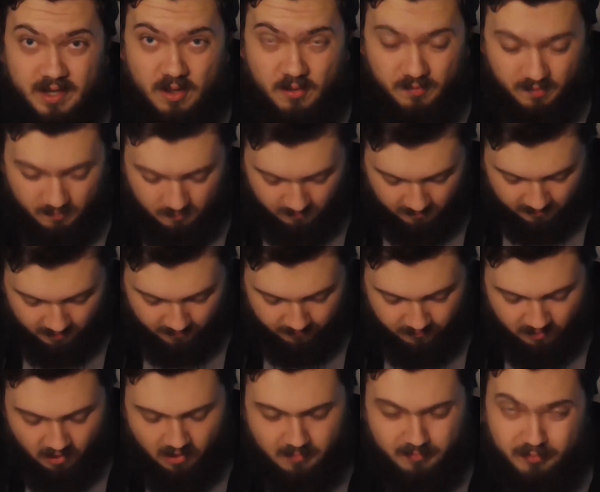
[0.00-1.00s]
there was some
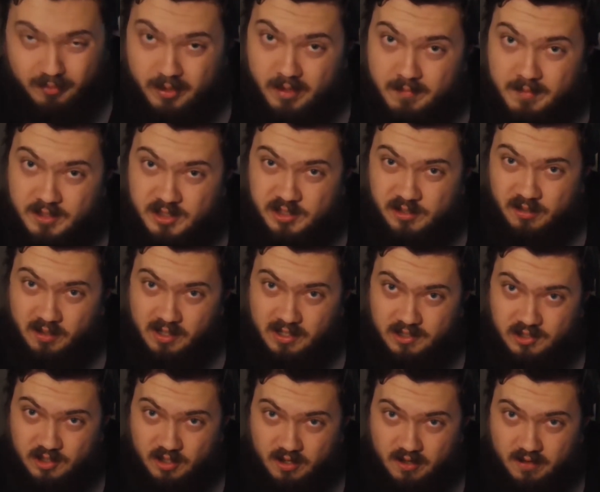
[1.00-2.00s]
stuff that I prematurely
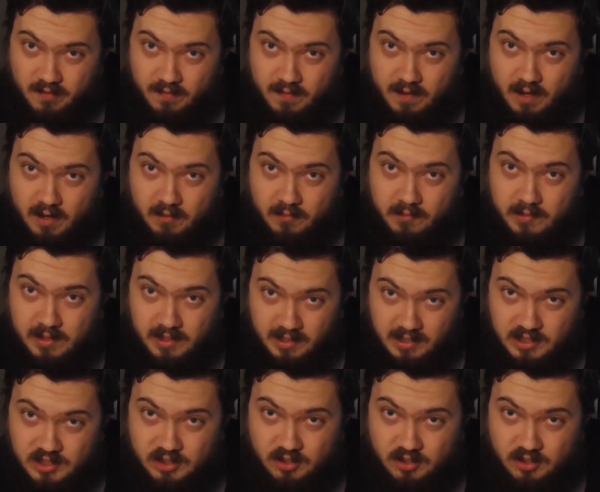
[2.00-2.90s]
chose that I really